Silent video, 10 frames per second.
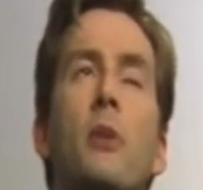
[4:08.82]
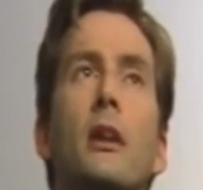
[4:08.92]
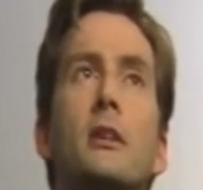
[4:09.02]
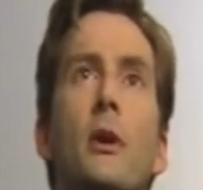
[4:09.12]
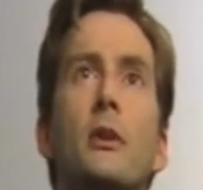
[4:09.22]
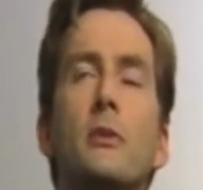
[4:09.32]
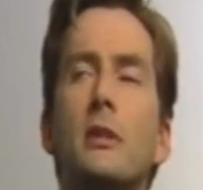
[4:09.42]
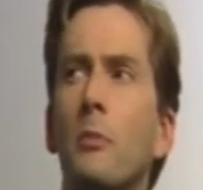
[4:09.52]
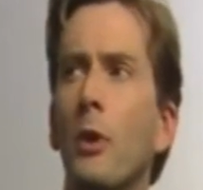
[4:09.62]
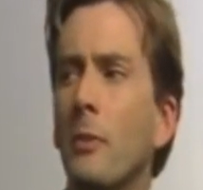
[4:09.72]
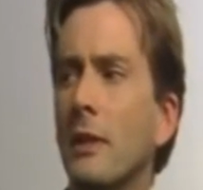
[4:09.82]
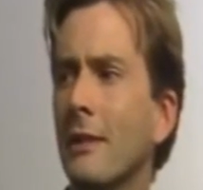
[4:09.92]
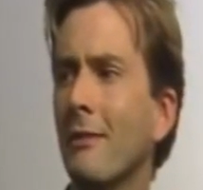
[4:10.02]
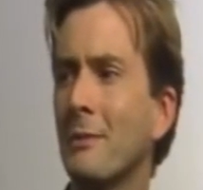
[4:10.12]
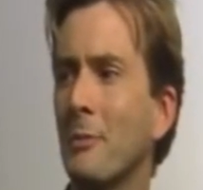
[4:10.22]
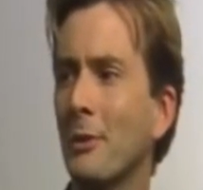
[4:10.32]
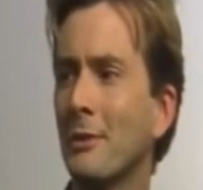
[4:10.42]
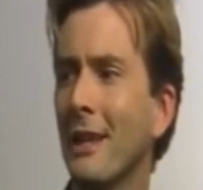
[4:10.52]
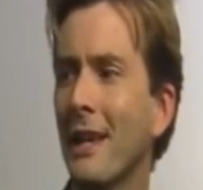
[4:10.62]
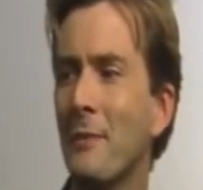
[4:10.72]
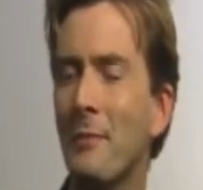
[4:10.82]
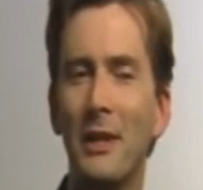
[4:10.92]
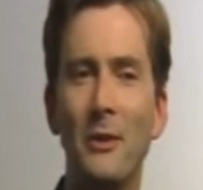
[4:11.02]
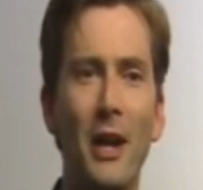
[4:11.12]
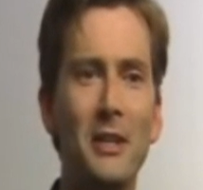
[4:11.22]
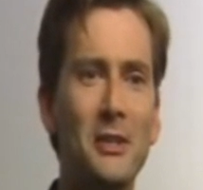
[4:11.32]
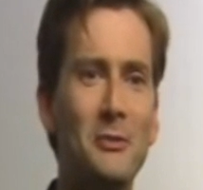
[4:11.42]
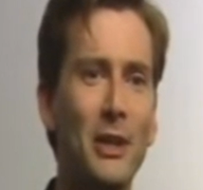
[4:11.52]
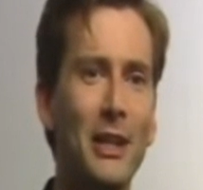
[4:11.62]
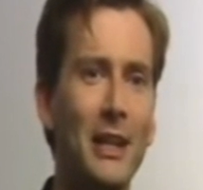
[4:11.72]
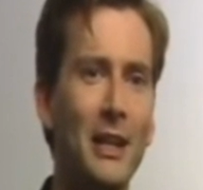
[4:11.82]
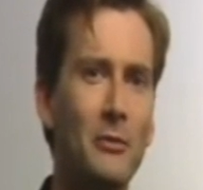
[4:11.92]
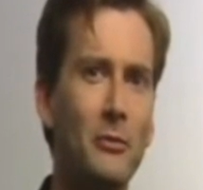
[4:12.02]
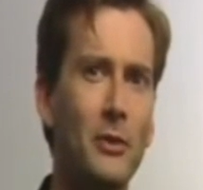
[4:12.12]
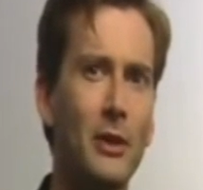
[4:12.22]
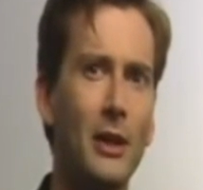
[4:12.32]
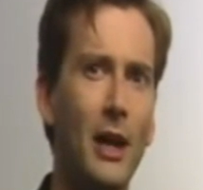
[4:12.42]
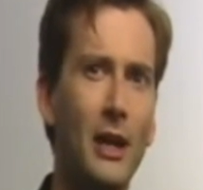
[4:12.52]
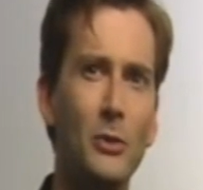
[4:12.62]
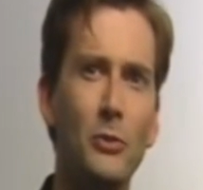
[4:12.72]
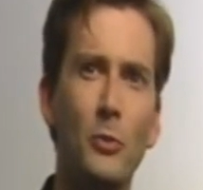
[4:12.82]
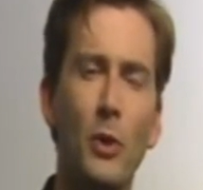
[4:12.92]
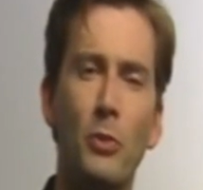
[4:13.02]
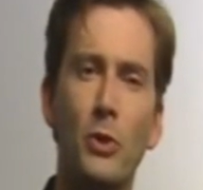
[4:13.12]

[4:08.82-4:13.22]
Partly so I don't disappoint myself, I suppose. But no, I just really I go from